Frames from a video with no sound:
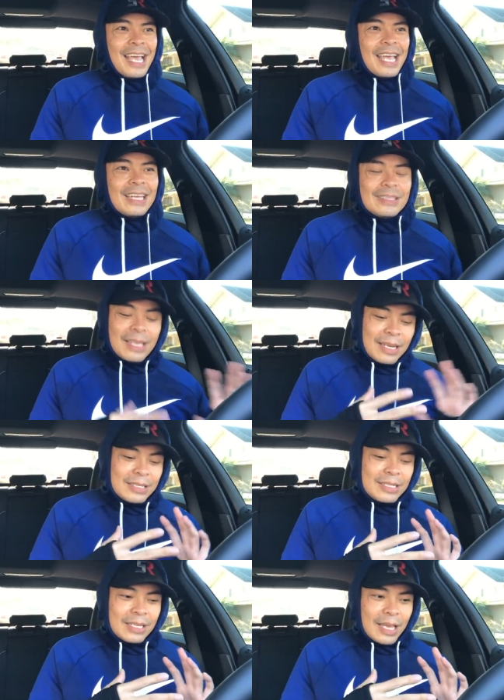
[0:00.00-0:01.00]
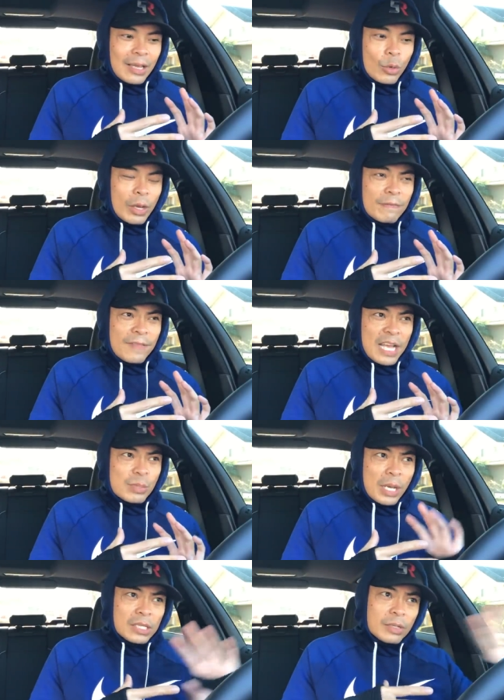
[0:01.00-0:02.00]
and it and it did like a quick
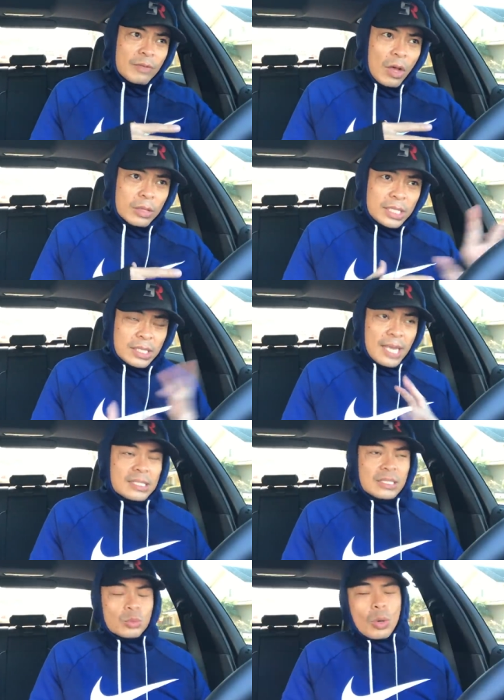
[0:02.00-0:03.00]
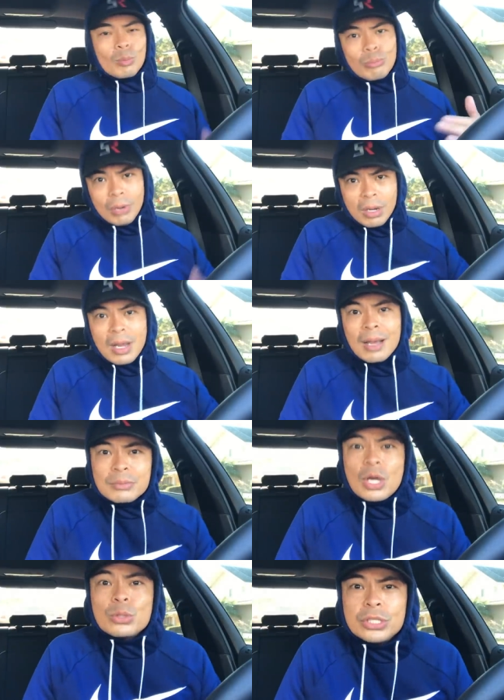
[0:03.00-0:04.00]
flashback of all these lessons. Well, bruh, I'm
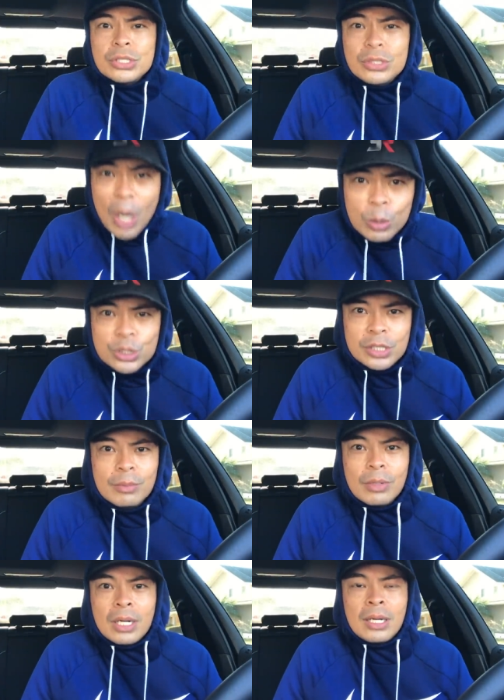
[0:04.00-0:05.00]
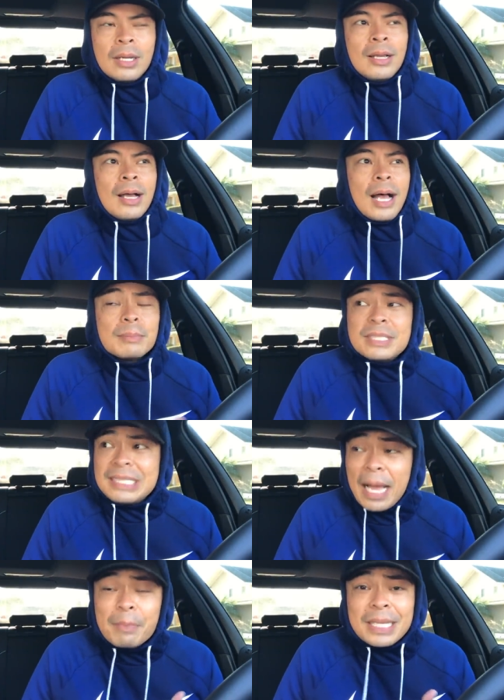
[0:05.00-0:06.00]
Yoshi Doshi, bruh. I'm
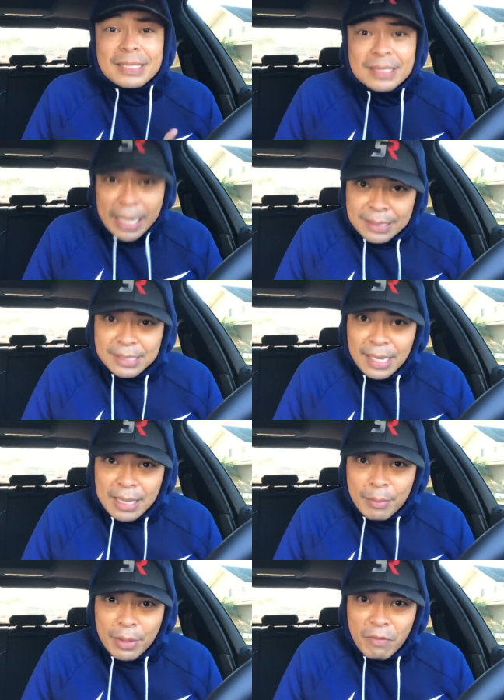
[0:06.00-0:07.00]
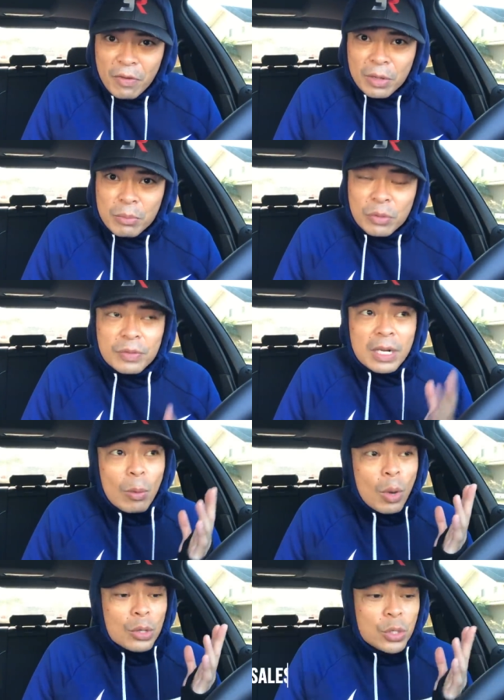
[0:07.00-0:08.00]
I'm the sensei in that motherfucking movie, and I
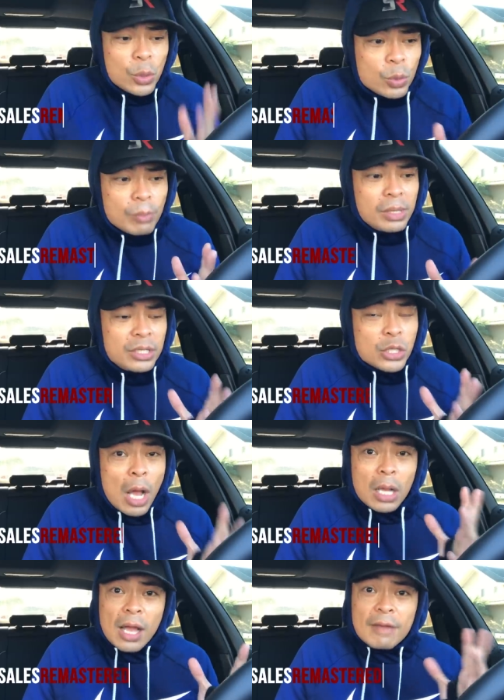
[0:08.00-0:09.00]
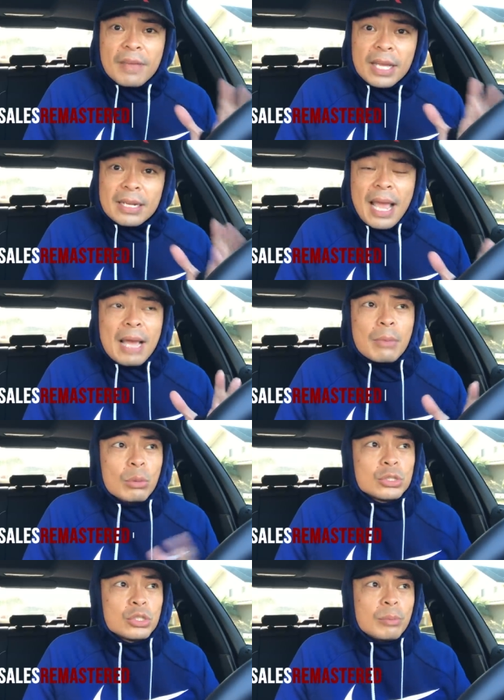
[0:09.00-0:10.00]
want you to be Jean Claude Van Damme. I
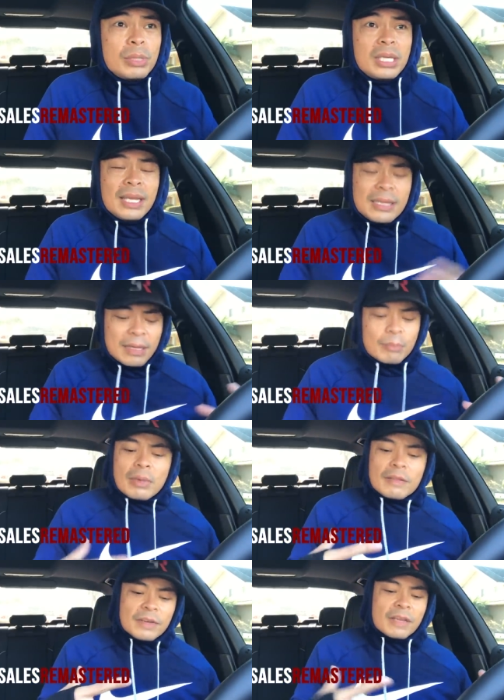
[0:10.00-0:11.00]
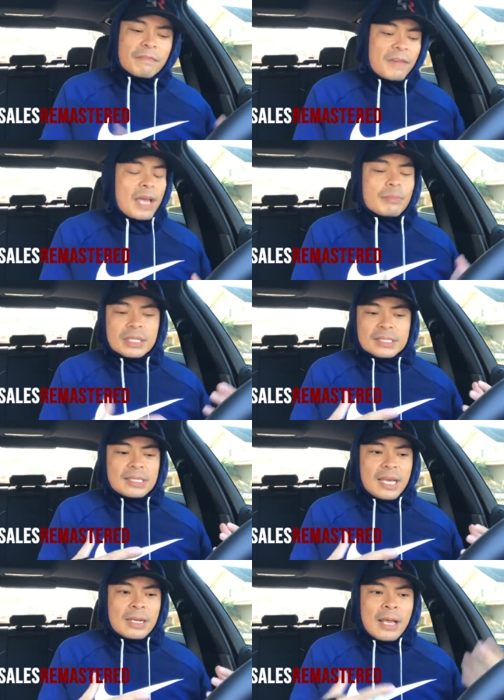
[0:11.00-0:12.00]
want you to be in the motherfucking fight, but
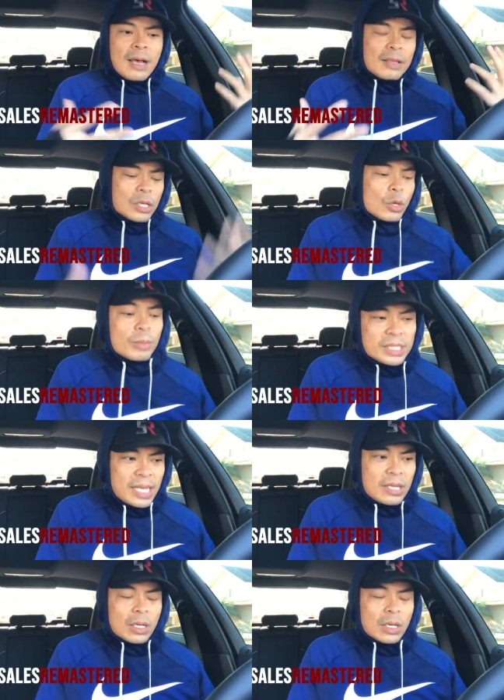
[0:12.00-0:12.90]
instead of the kumite, you're